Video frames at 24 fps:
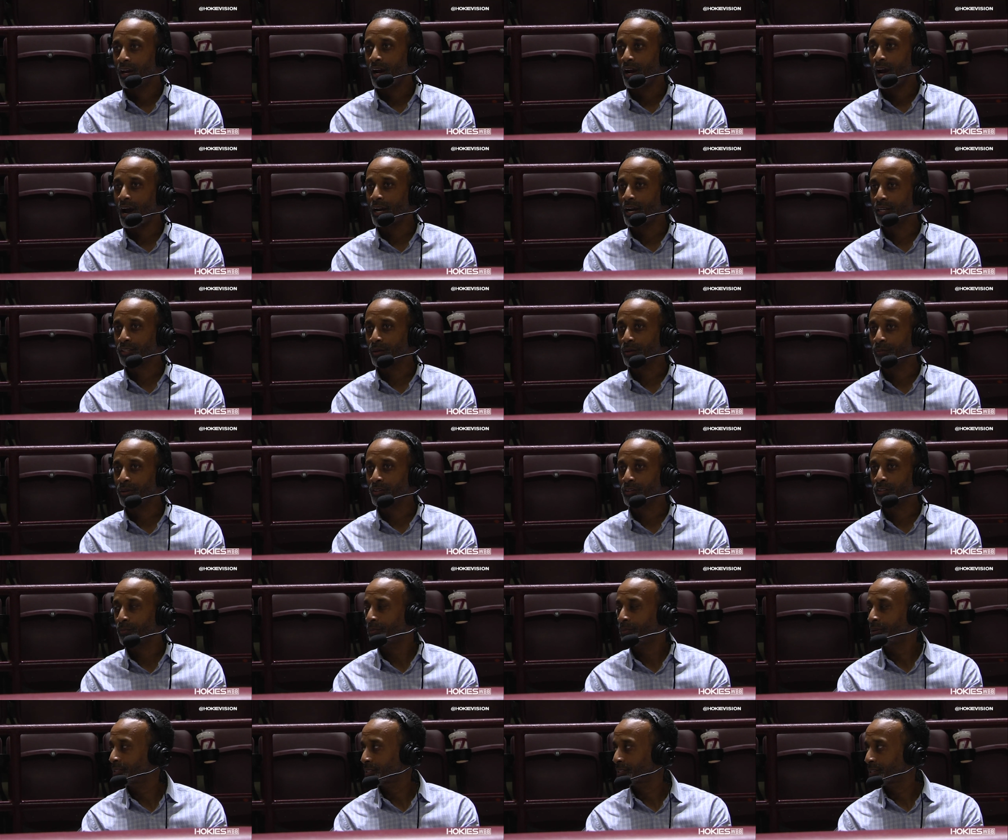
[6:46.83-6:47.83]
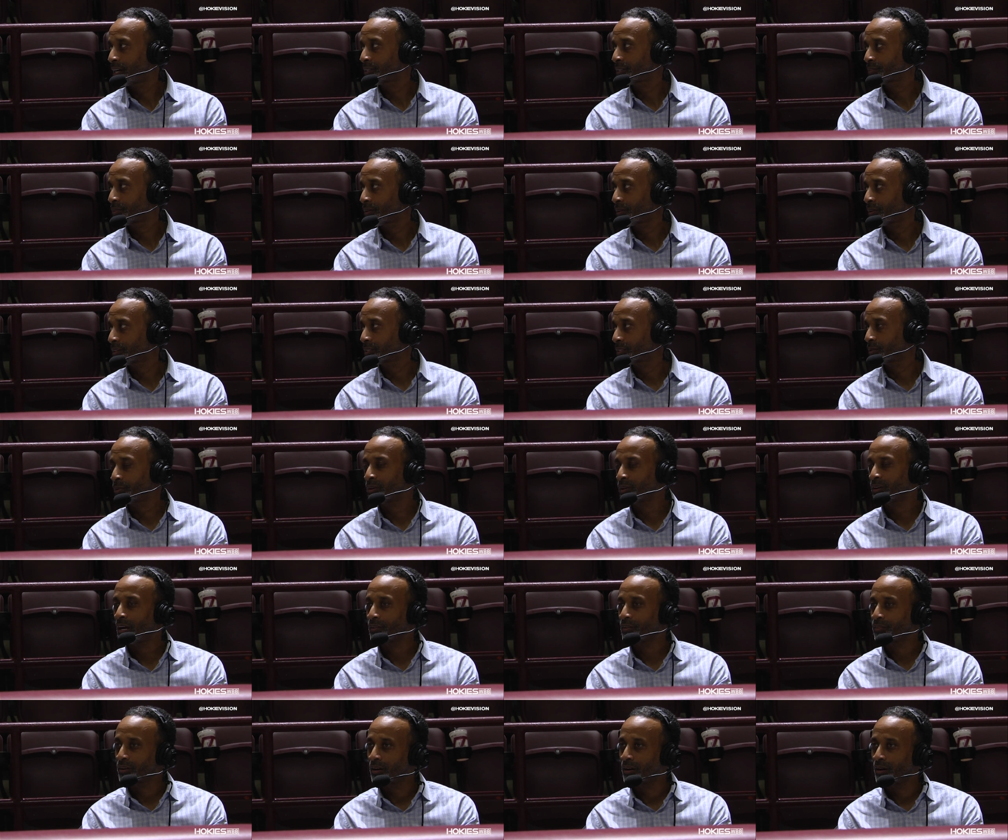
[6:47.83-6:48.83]
Uh, it's going to be a tremendous test for us, and we're going to
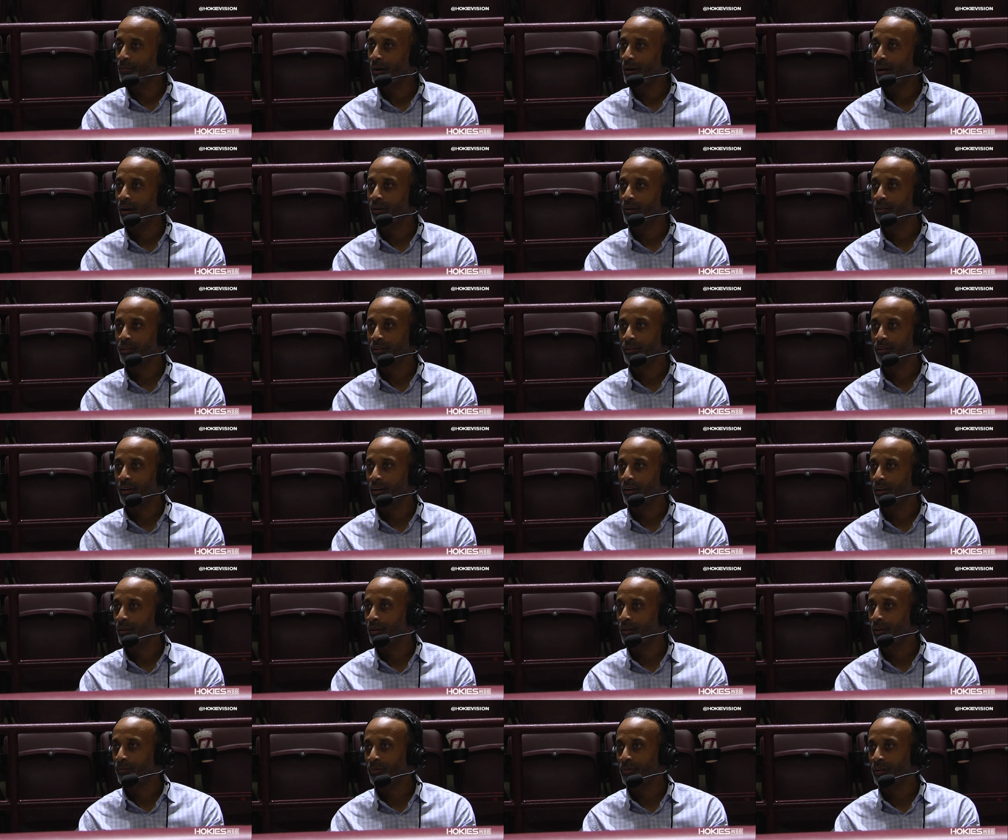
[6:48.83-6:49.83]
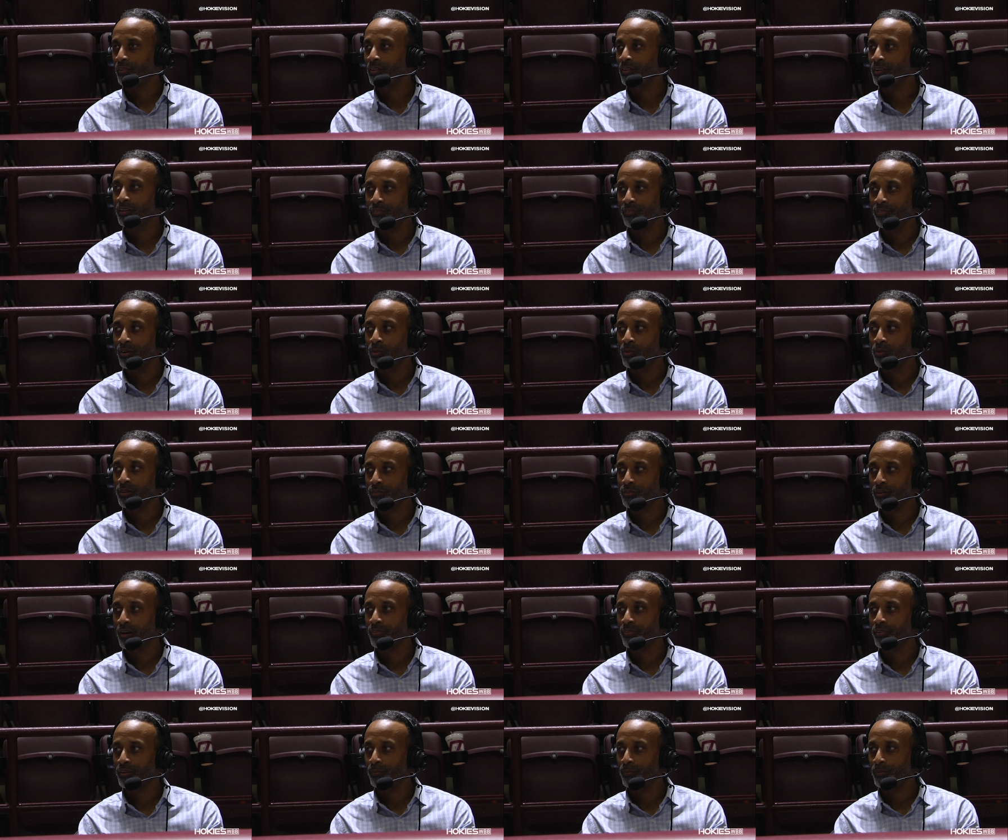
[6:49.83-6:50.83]
have to come out and, uh, and be really focused
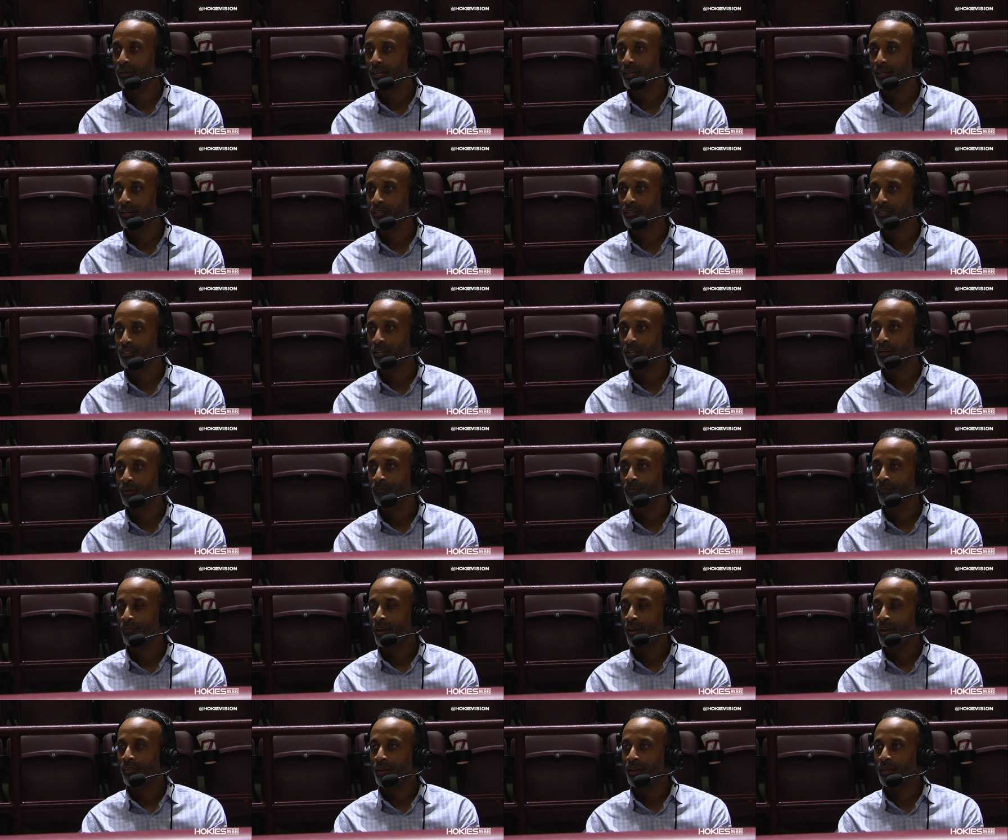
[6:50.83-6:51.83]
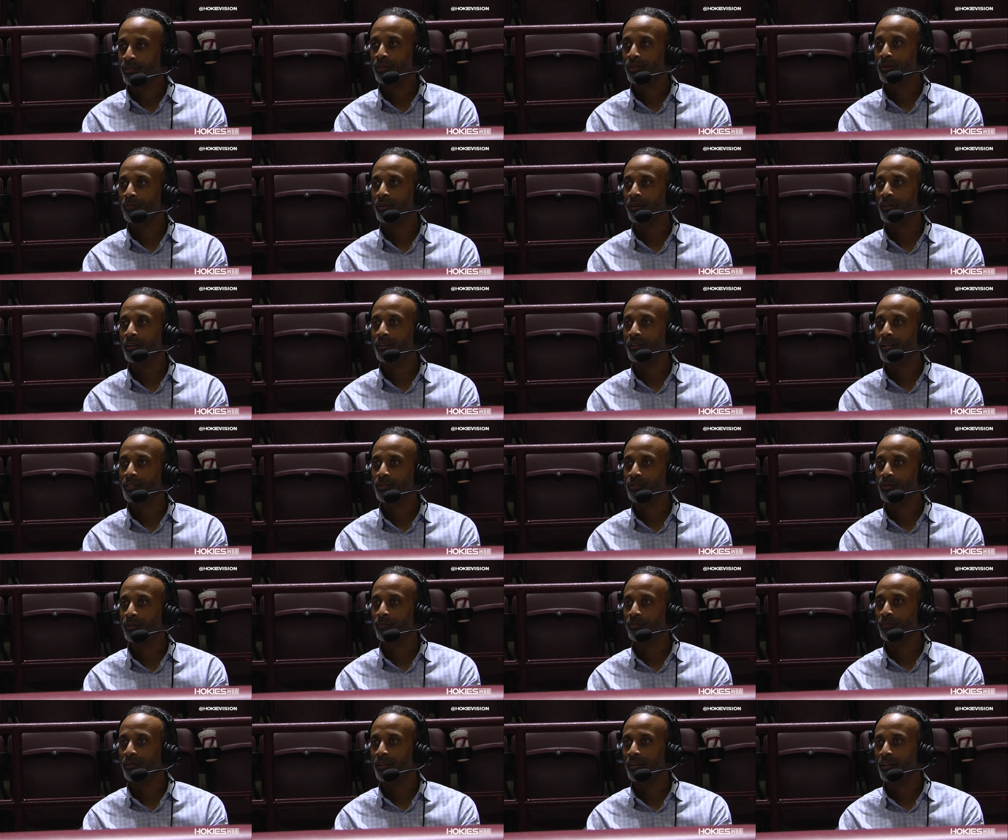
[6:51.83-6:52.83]
right from the beginning. So that's going to be a, that's going
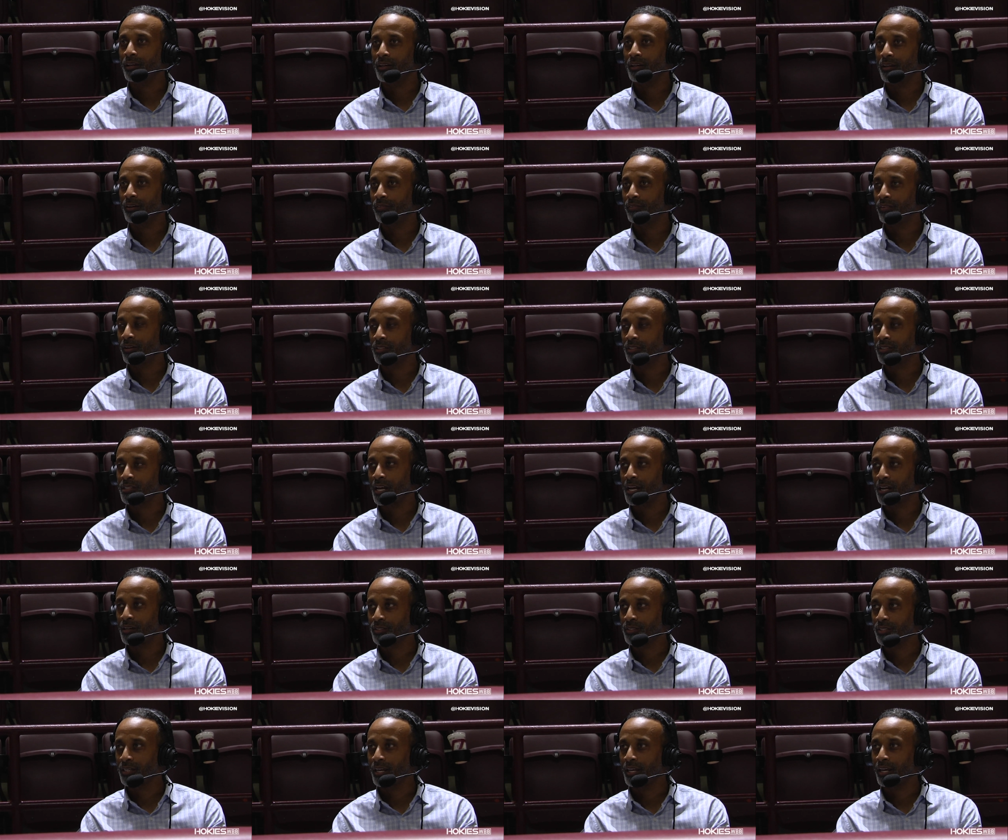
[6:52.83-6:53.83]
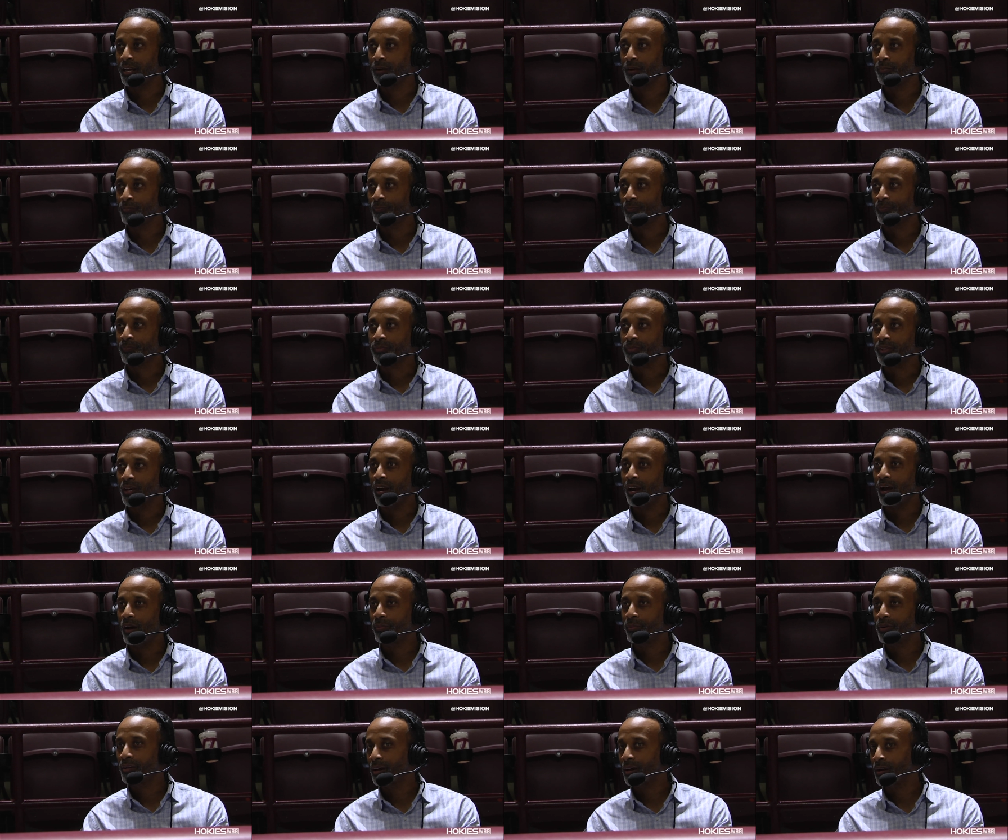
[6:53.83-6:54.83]
to be a, a very challenging game,
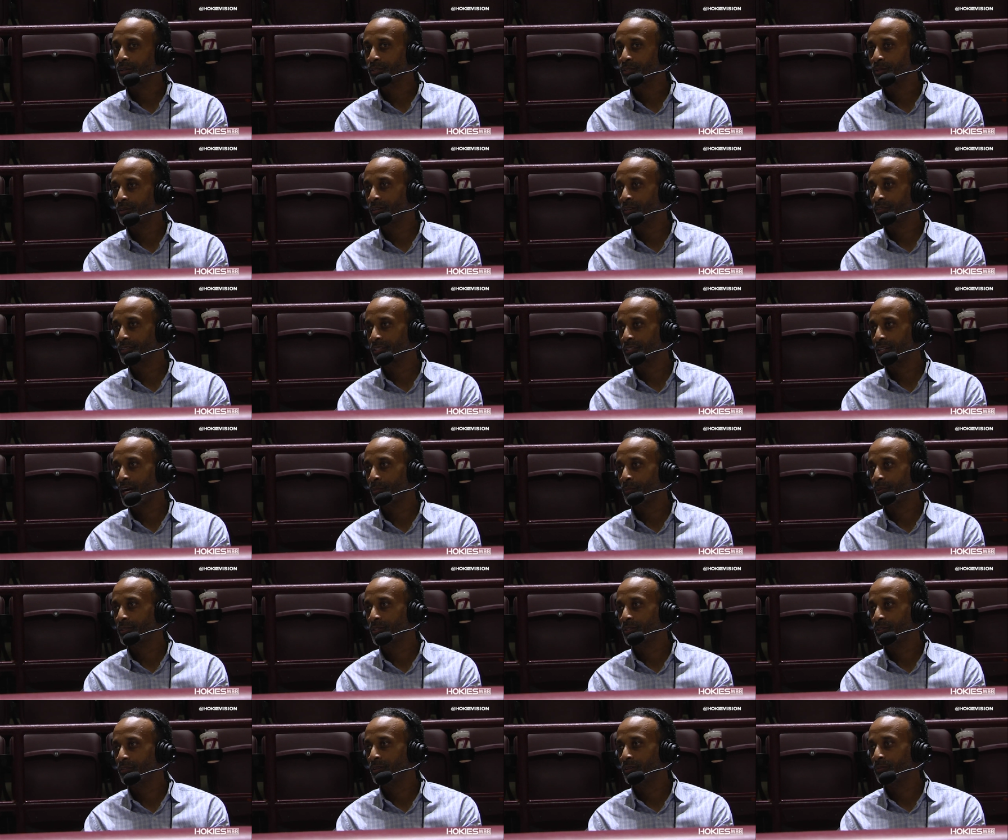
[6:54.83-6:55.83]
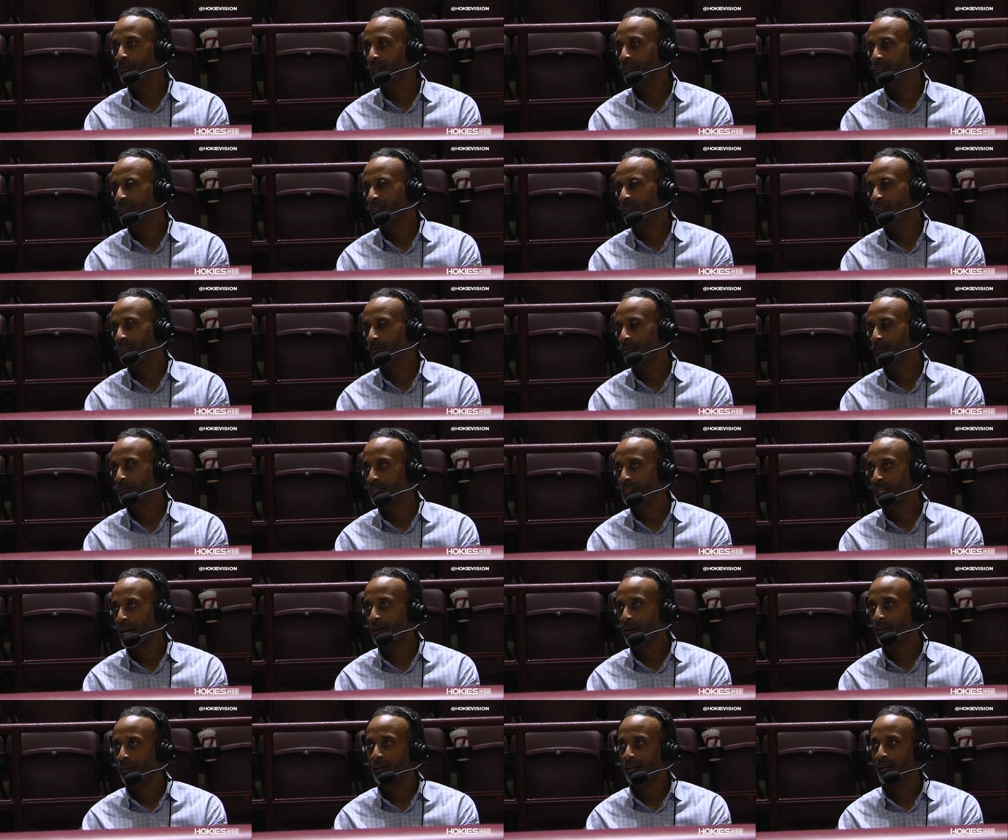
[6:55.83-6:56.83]
uh, but it also gives us an opportunity. We're going to leave on
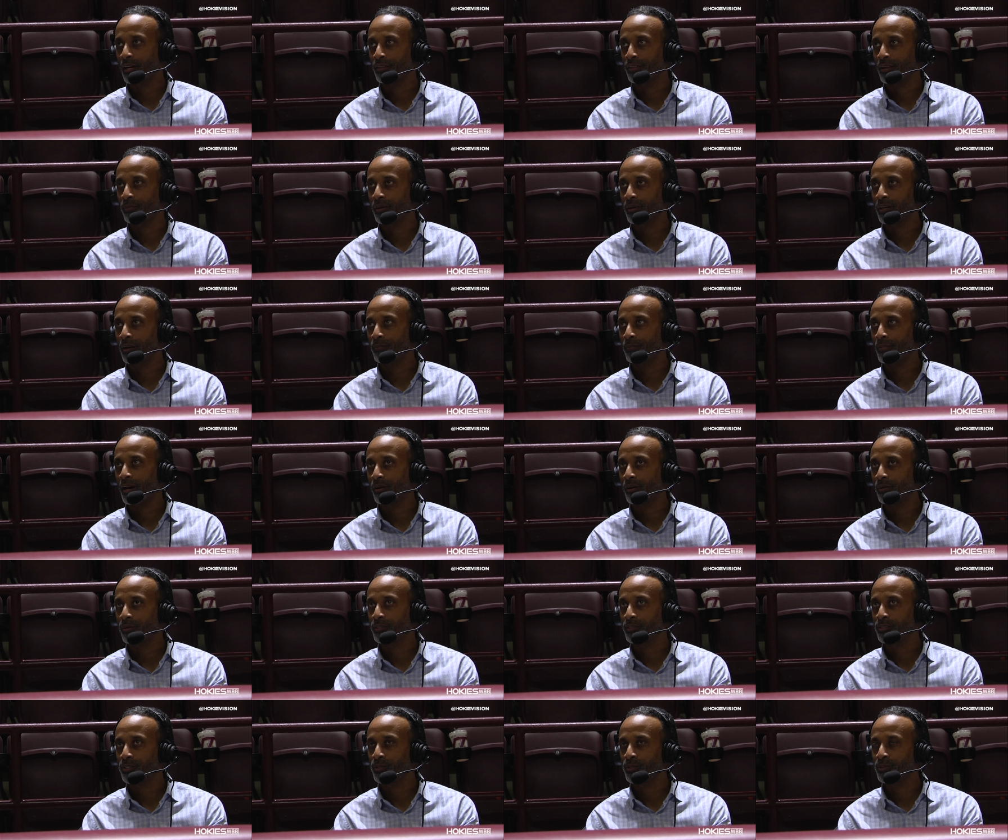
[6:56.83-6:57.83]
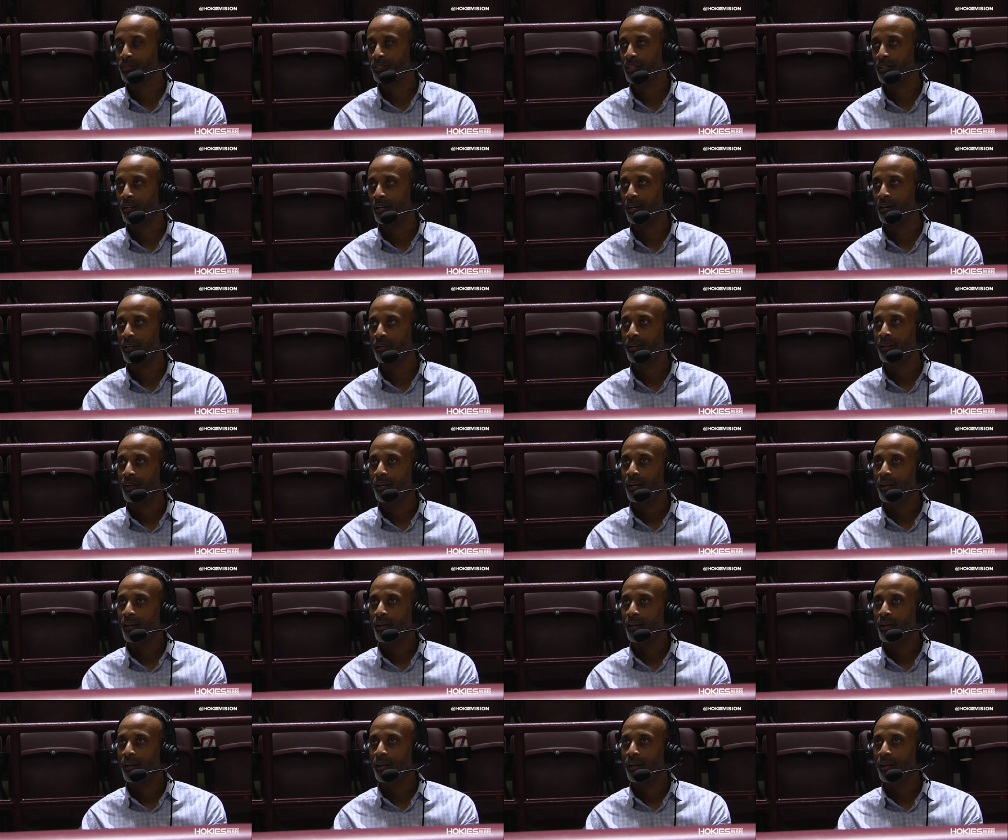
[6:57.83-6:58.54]
Saturday. I think we come back on Tuesday night,